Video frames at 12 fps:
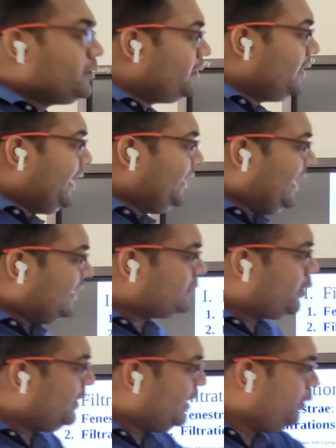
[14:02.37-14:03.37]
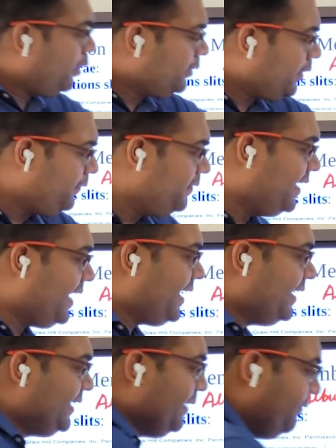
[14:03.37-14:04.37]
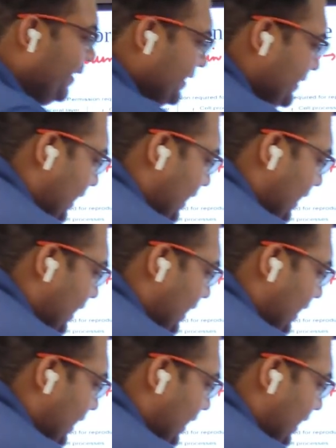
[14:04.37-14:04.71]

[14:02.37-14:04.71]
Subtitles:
So it has got a lot of negatively